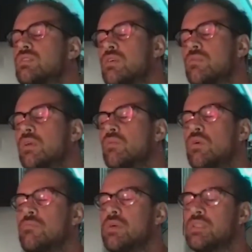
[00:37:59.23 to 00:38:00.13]
that something
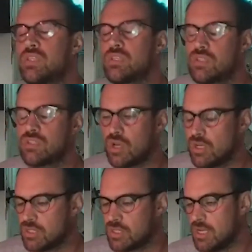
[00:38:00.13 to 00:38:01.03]
we're missing
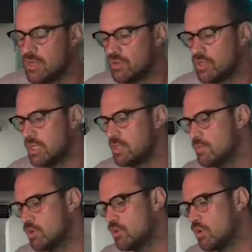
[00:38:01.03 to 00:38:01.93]
societally or need
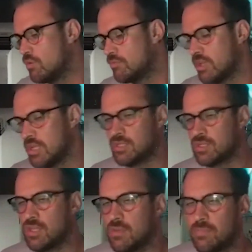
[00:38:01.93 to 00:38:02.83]
more of
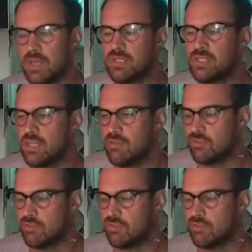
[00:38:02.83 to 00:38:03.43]
is the ability